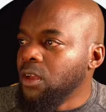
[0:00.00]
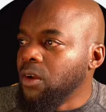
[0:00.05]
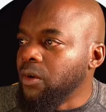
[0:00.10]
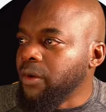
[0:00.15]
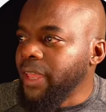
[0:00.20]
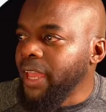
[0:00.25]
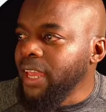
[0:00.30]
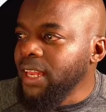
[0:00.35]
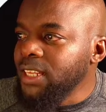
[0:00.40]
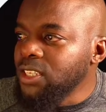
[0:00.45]

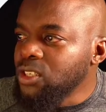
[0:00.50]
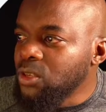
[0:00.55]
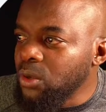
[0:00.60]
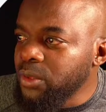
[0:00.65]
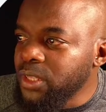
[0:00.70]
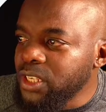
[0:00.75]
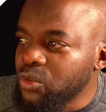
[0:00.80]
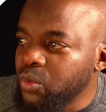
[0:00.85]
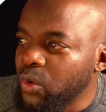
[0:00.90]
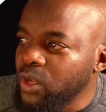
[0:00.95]
Okay, let's call
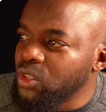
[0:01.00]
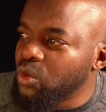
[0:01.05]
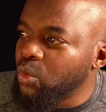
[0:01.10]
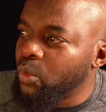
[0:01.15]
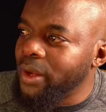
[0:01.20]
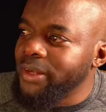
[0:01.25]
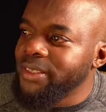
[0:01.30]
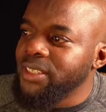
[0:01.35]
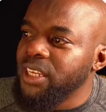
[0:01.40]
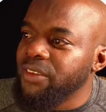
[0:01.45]
this
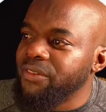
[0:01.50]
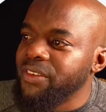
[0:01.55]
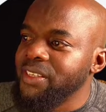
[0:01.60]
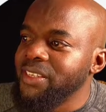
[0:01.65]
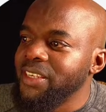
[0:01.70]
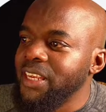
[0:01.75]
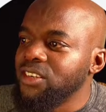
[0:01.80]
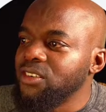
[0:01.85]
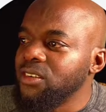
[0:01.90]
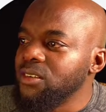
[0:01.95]
one-to-one Divi
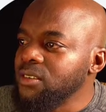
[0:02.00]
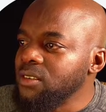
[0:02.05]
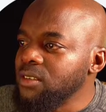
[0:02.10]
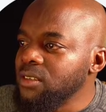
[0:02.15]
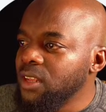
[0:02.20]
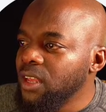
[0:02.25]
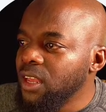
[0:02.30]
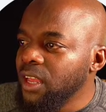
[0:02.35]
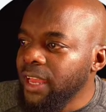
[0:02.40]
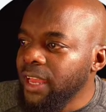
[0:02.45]
sessions.